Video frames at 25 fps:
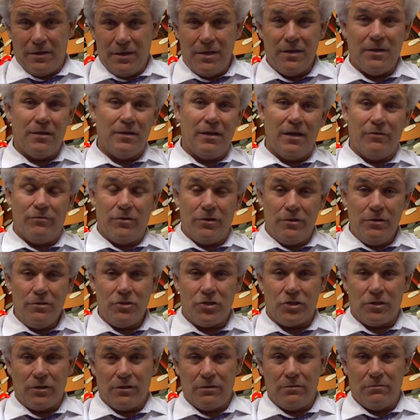in
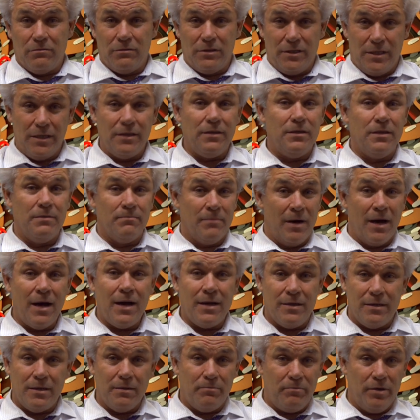evolution did the
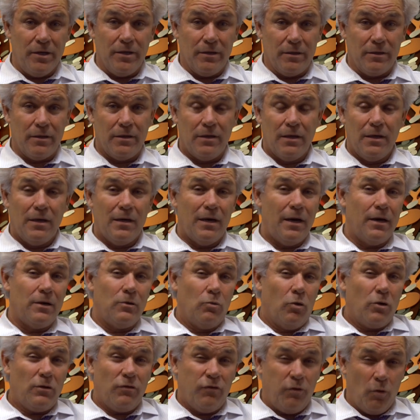mind appear,
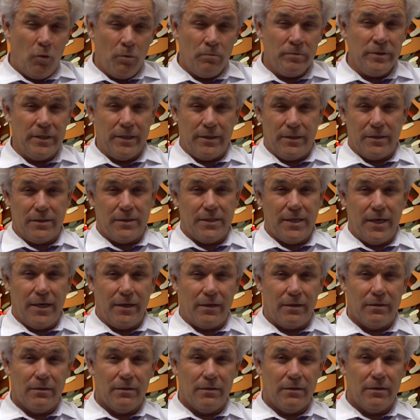and what form did it
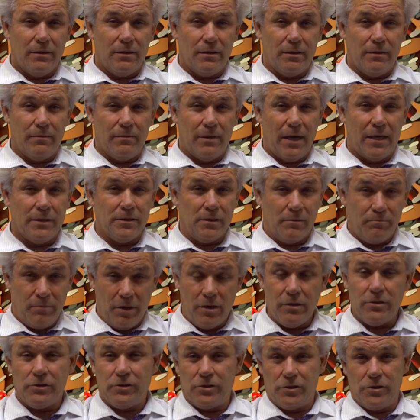take, as
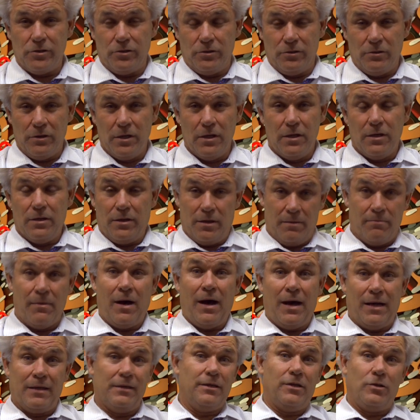opposed to the
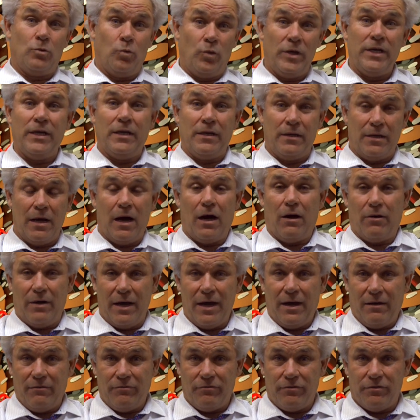mind that we now
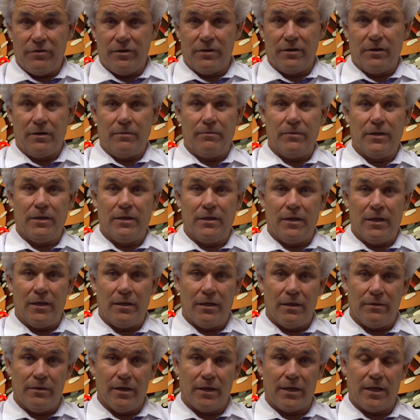have
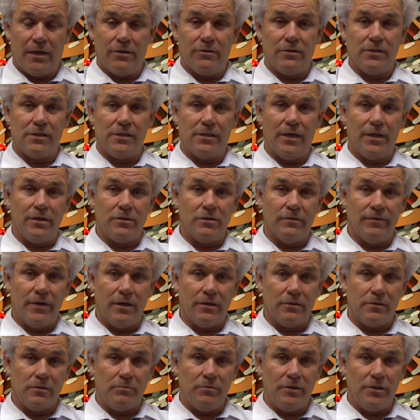in the current state of
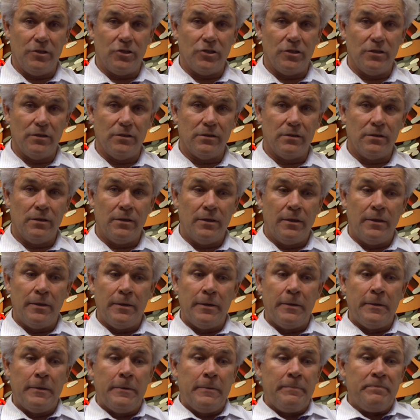our species?
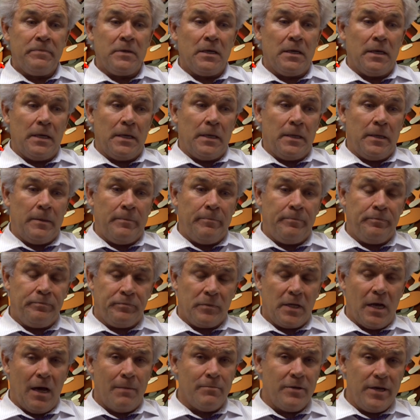I'm
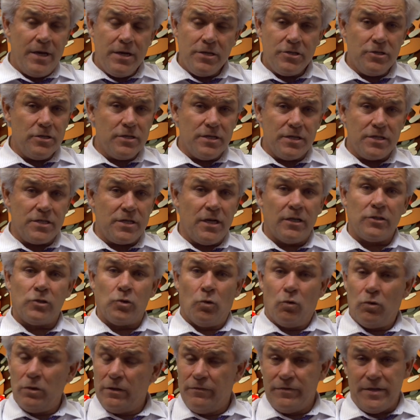going to discuss
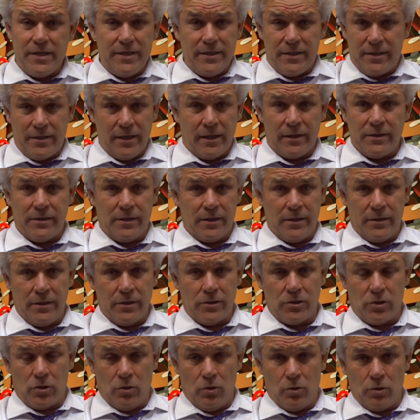all of these things in
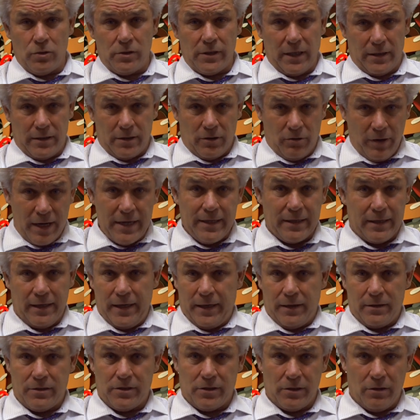this course at great
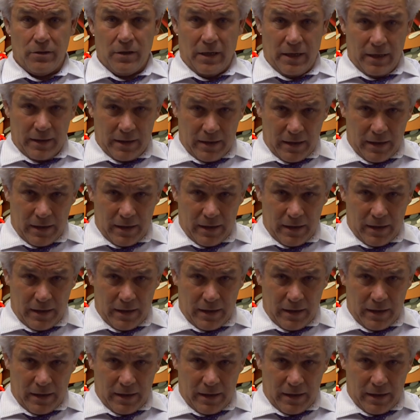length, so